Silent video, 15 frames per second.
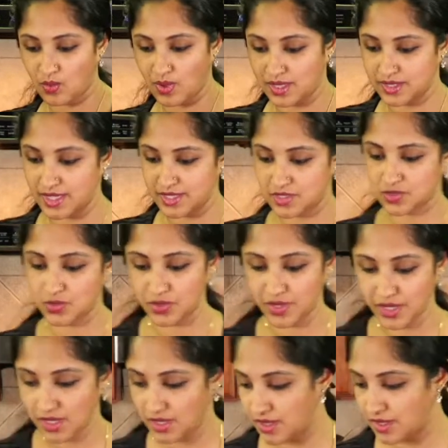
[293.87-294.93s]
While that's
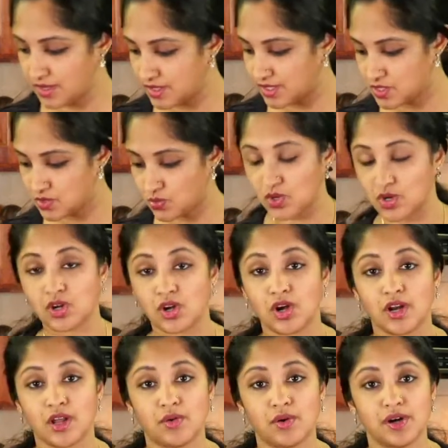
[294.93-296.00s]
going, let's work
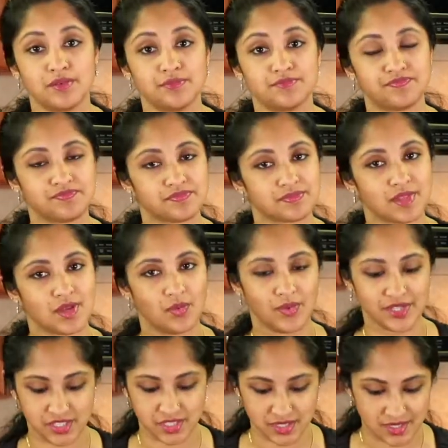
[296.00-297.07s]
on our
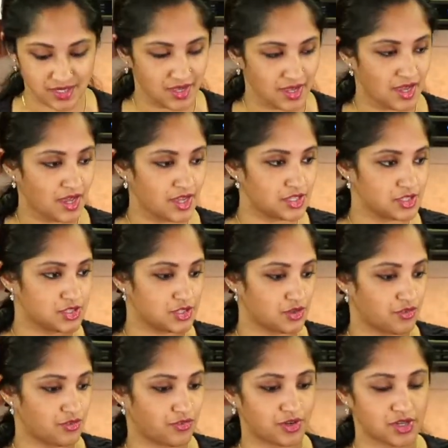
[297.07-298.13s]
veggies.
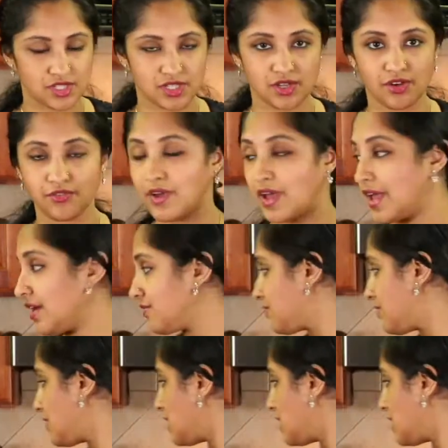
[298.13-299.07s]
So first off, I have